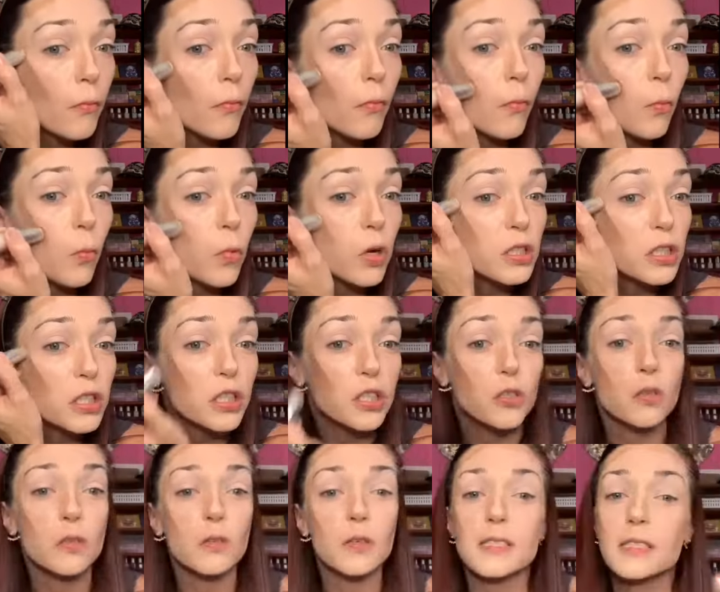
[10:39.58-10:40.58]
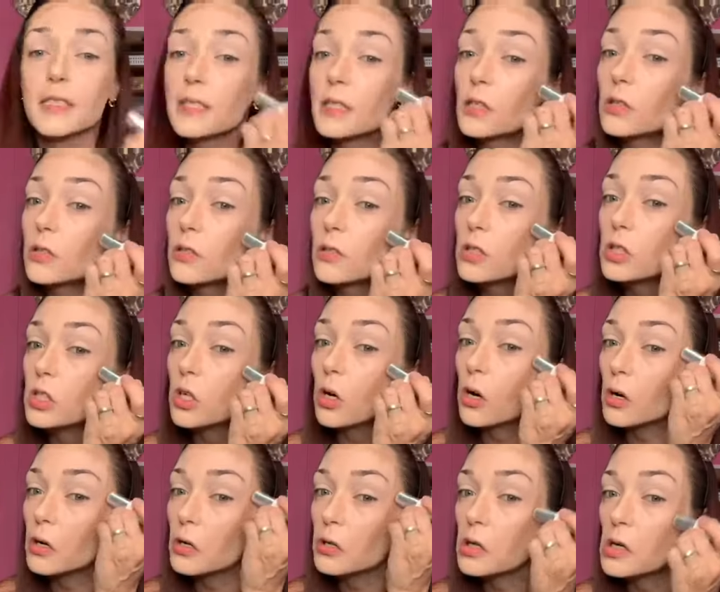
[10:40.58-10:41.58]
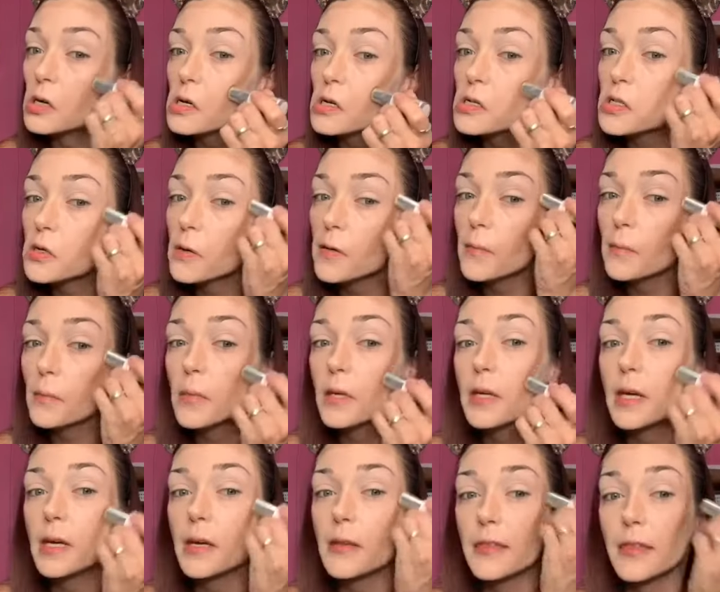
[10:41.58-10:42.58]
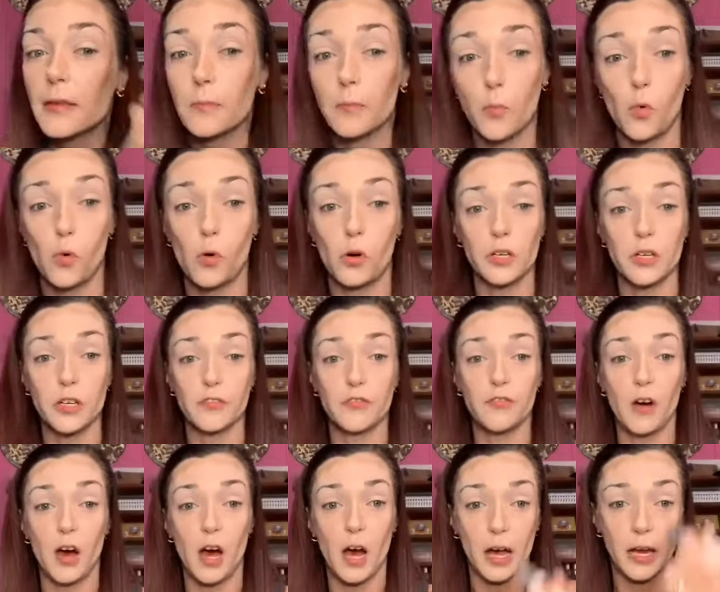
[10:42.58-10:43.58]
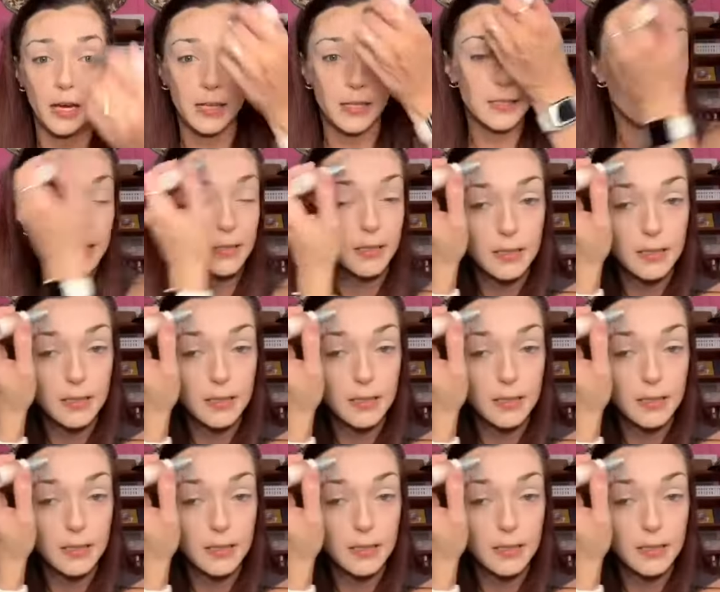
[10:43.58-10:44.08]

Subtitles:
1-2, because it's a little darker, so I'm gonna get the more defined